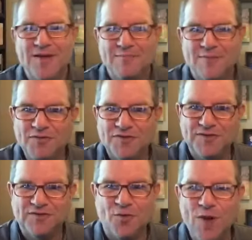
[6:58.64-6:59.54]
Most of
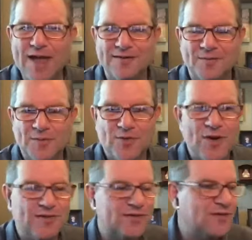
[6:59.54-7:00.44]
us quit. We
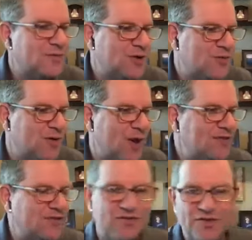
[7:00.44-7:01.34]
quit. We quit way
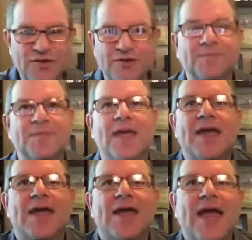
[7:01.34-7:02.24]
too soon.
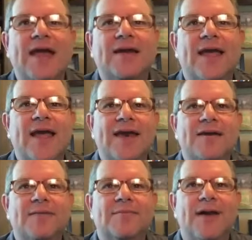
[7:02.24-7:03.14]
And, and
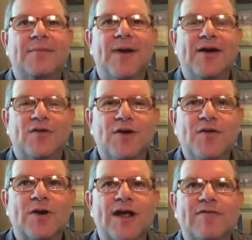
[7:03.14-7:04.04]
in, in my career,
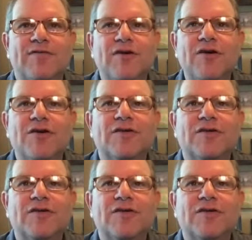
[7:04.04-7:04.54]
what I've learned,